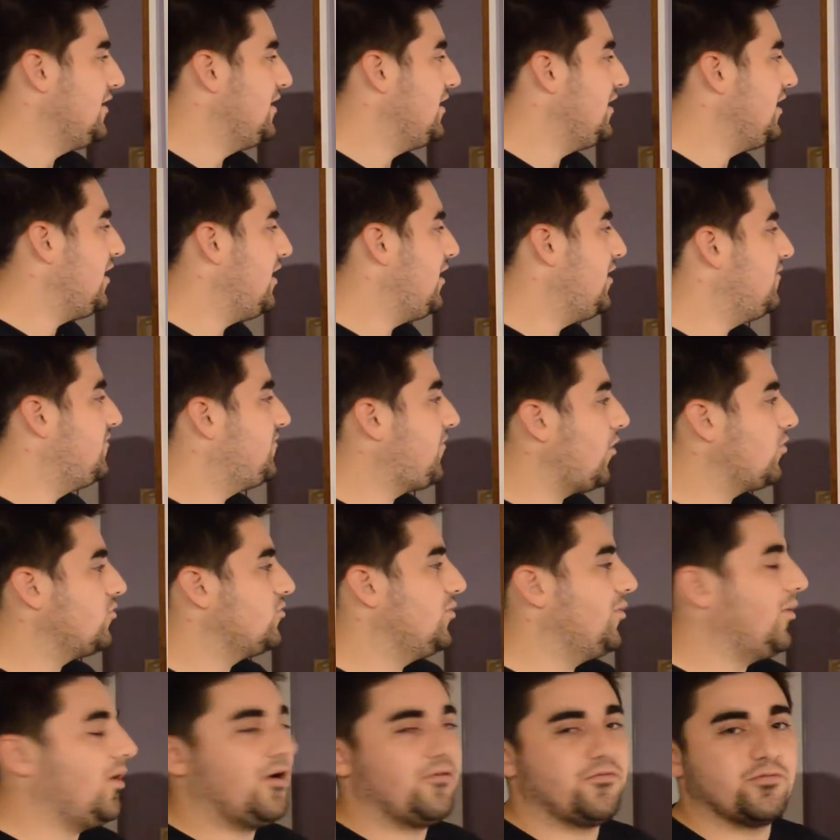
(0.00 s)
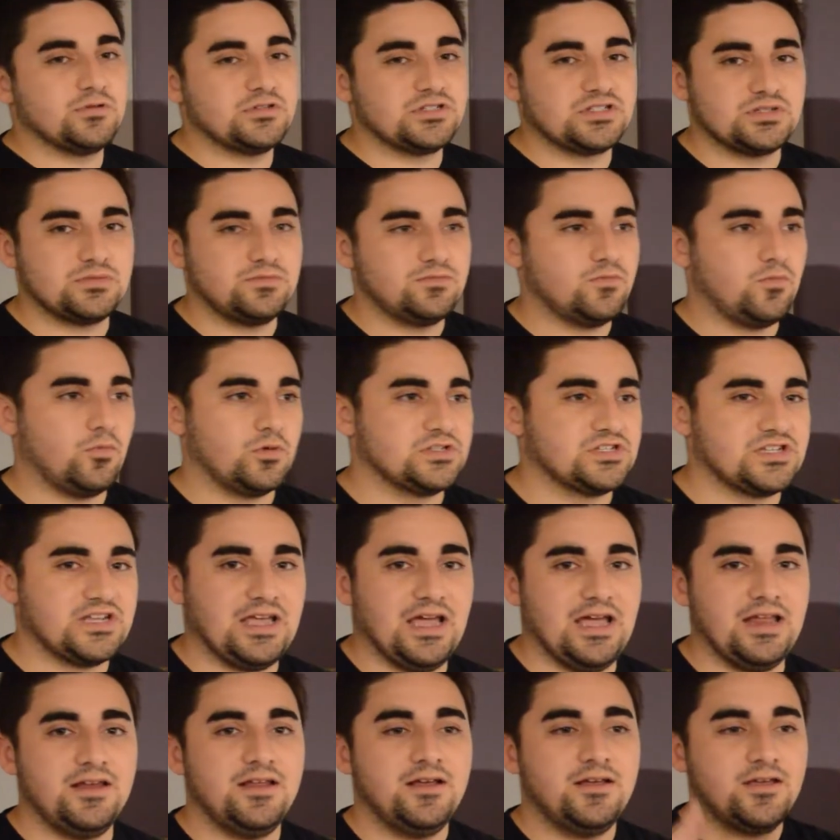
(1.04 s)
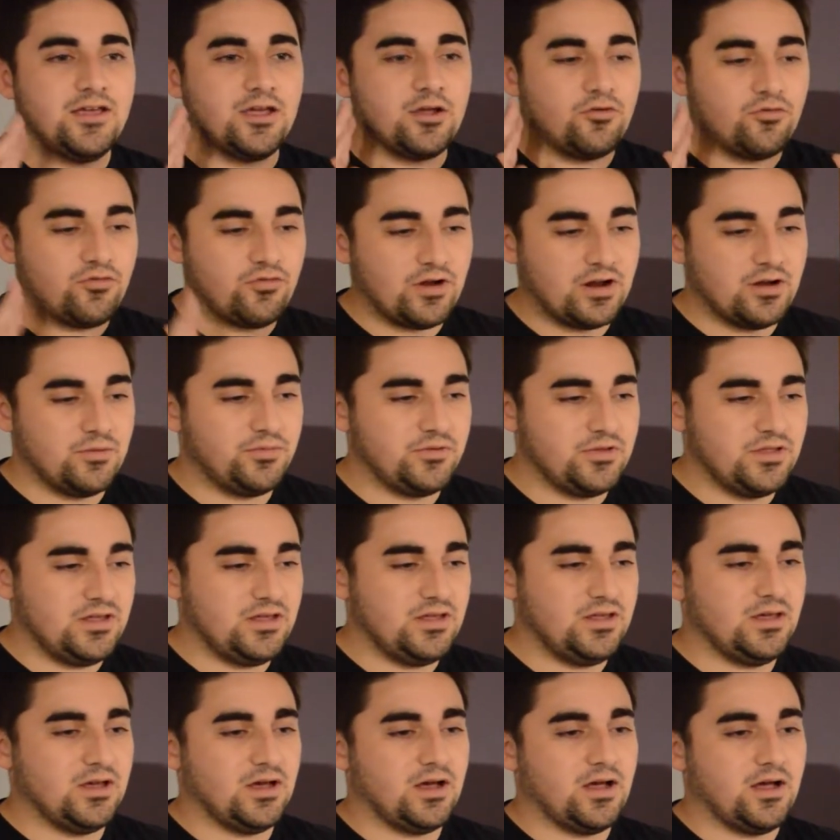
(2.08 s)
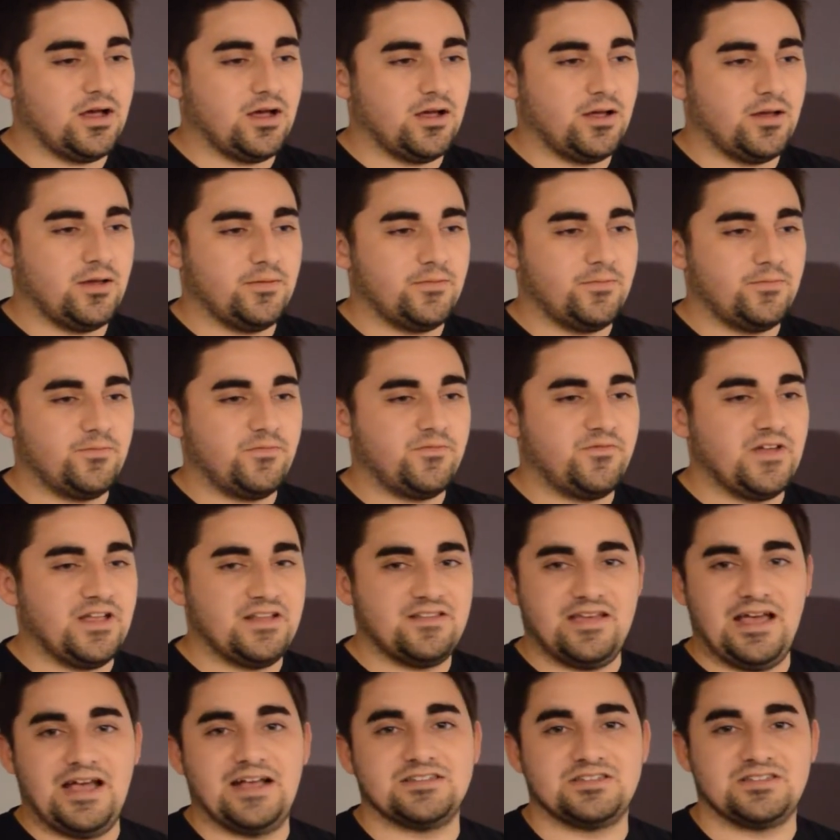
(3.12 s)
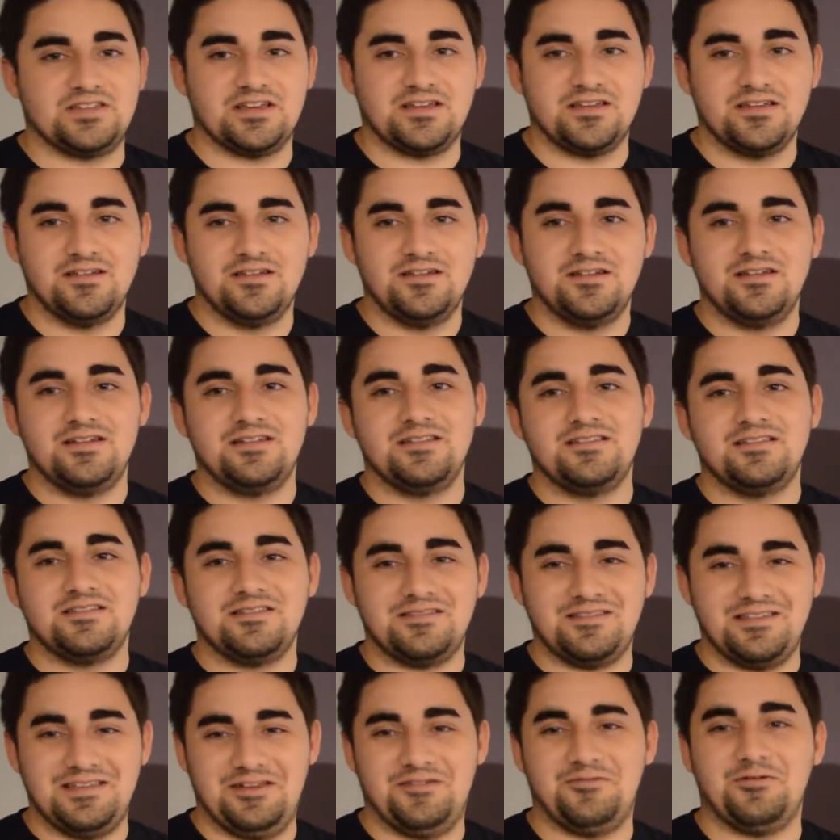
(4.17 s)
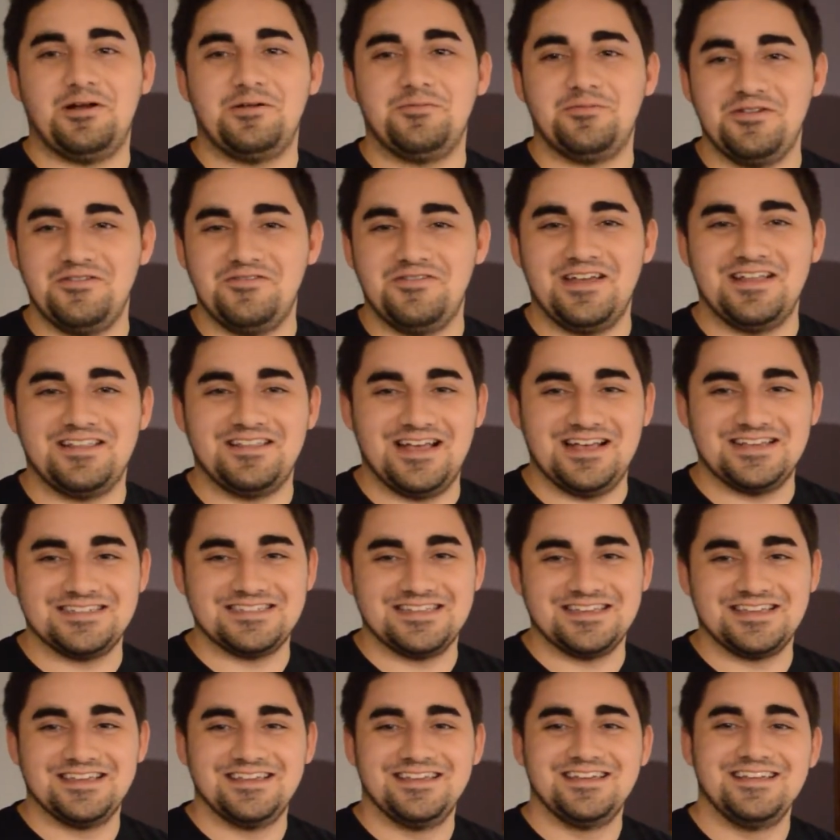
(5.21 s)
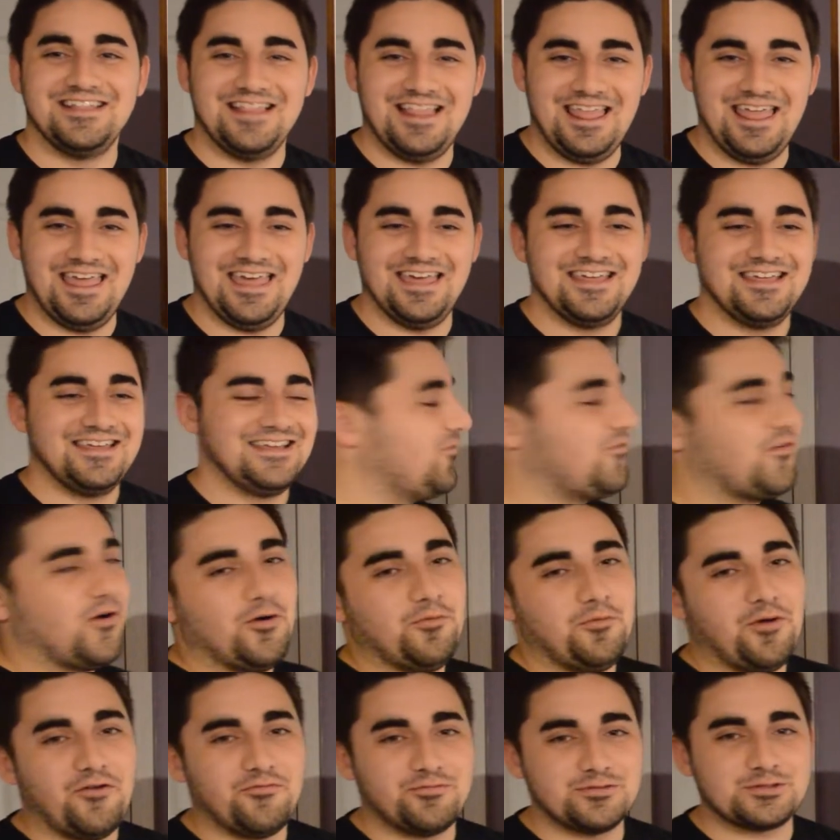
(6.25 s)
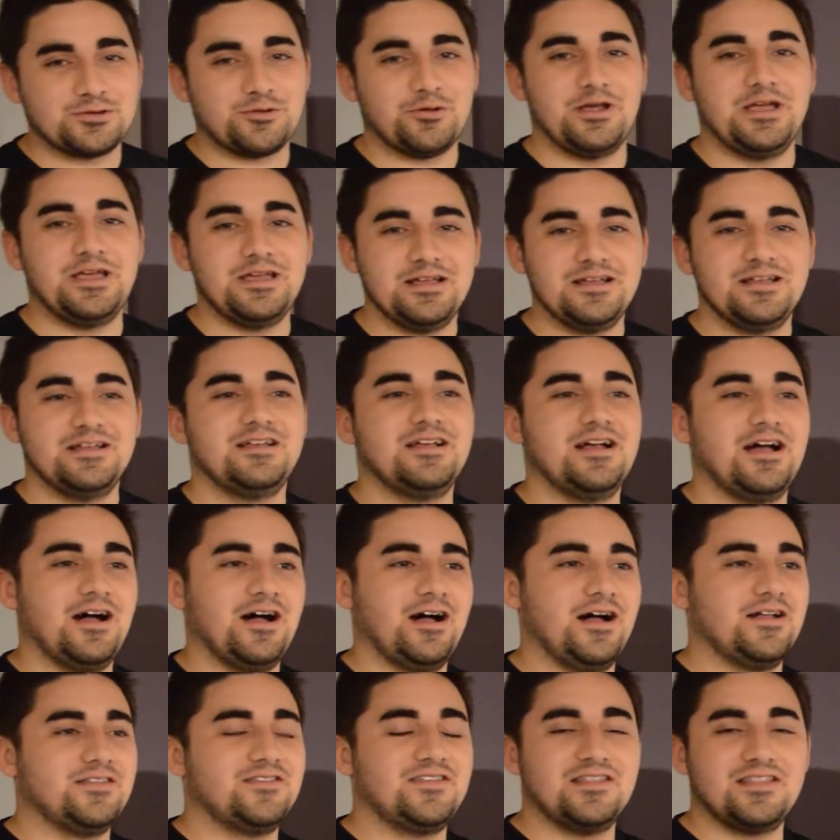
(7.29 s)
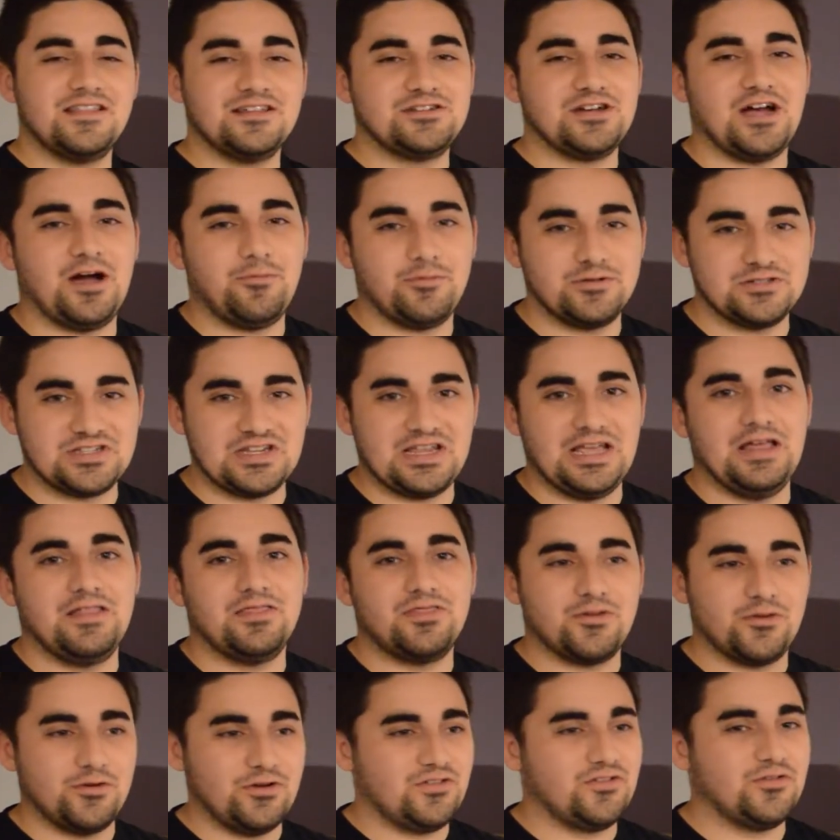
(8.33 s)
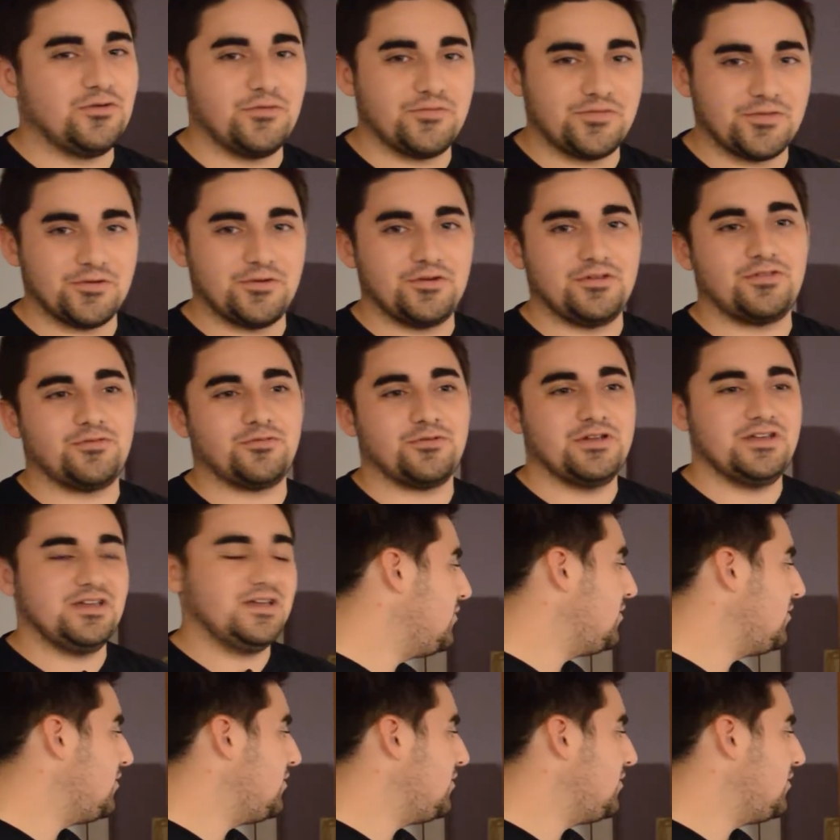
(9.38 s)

Varlamov was, once again, incredibly fantastic. Incredibly fantastic. Blech. Varlamov was great. Did the job once again, 32 of 33.